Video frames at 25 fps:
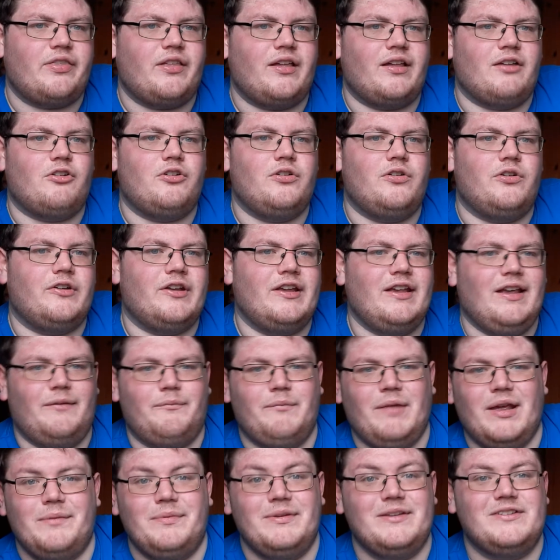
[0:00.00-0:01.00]
and Cody and
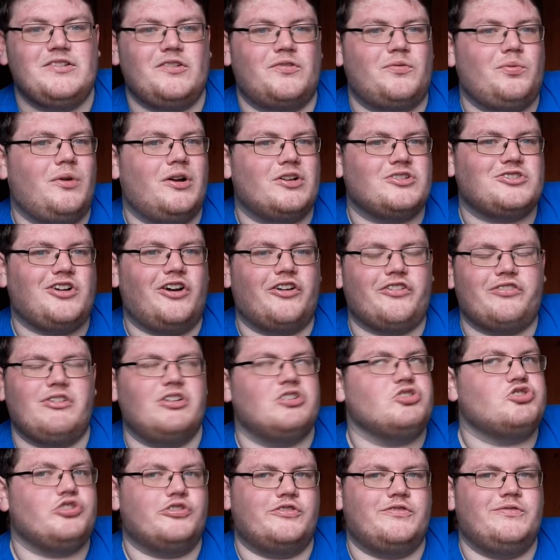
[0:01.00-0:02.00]
maybe just watch
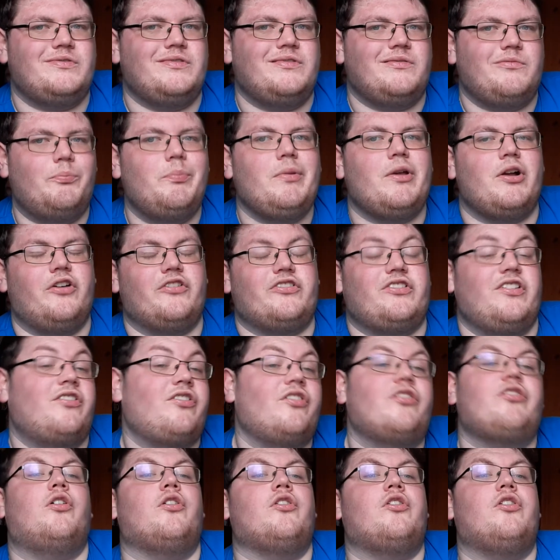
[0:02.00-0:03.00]
Austin just because it's
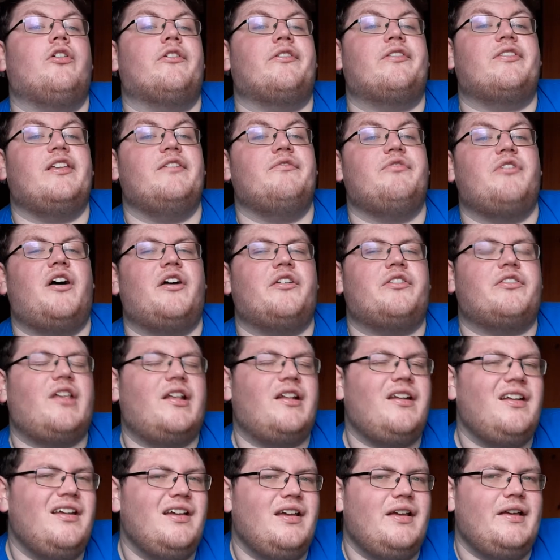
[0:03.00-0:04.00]
Stone Cold Steve
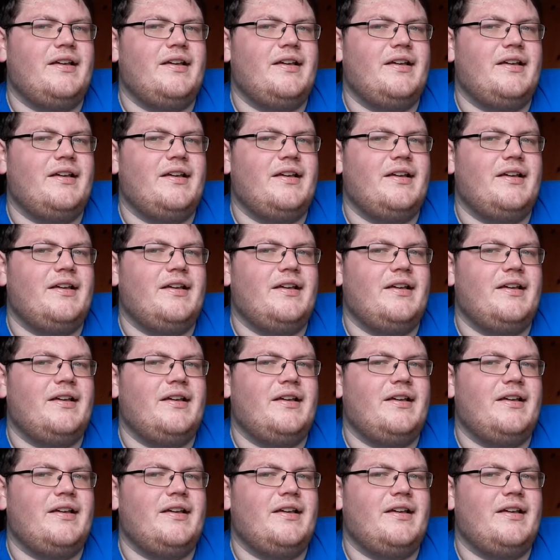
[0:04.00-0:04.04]
Austin.